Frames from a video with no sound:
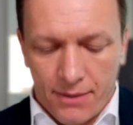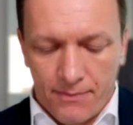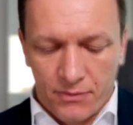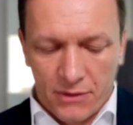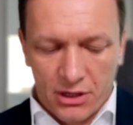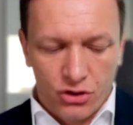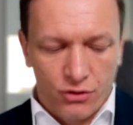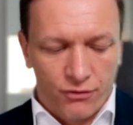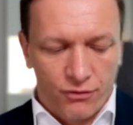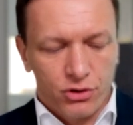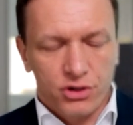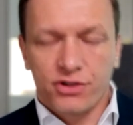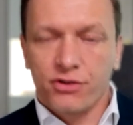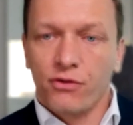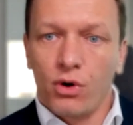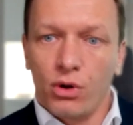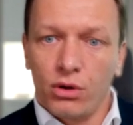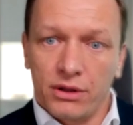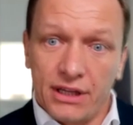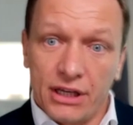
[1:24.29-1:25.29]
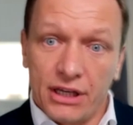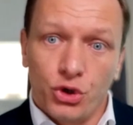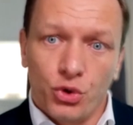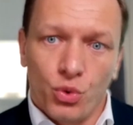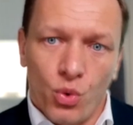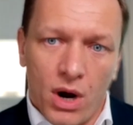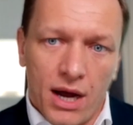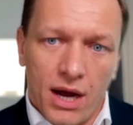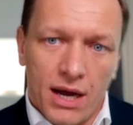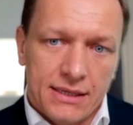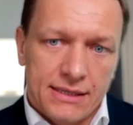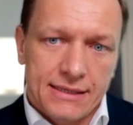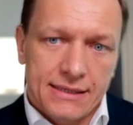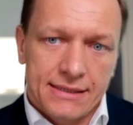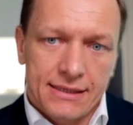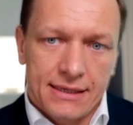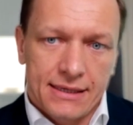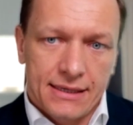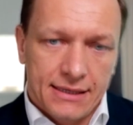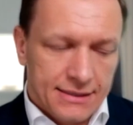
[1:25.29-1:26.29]
so first of all, the US
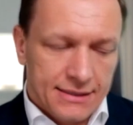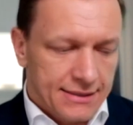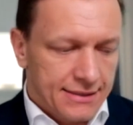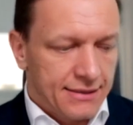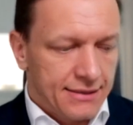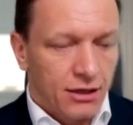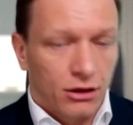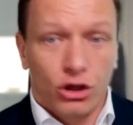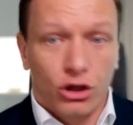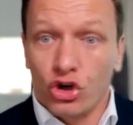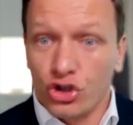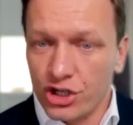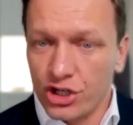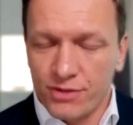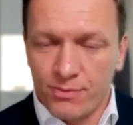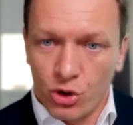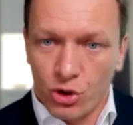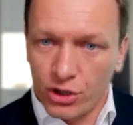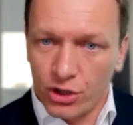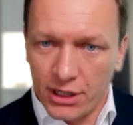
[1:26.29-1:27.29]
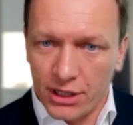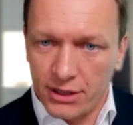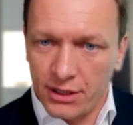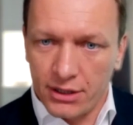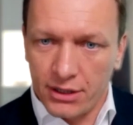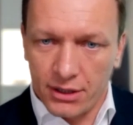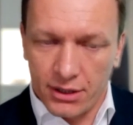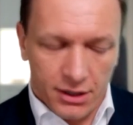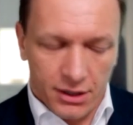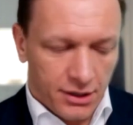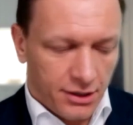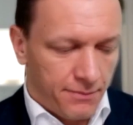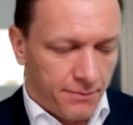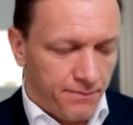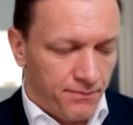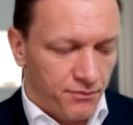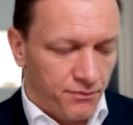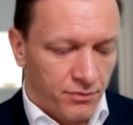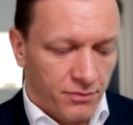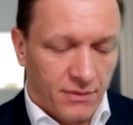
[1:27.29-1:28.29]
is the largest market
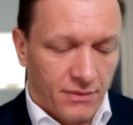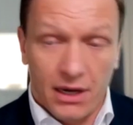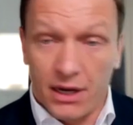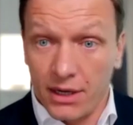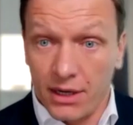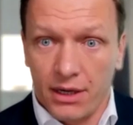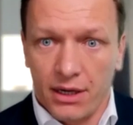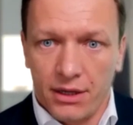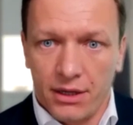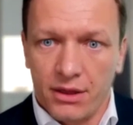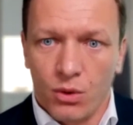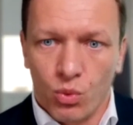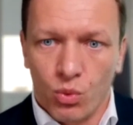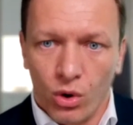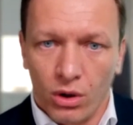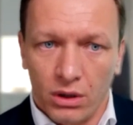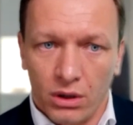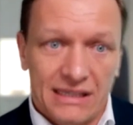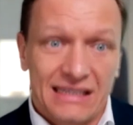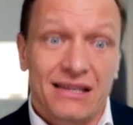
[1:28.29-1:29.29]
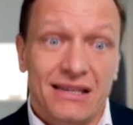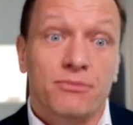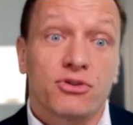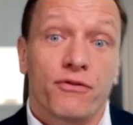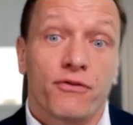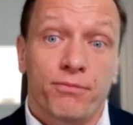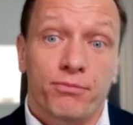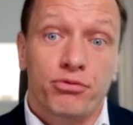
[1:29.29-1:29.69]
in the world in terms of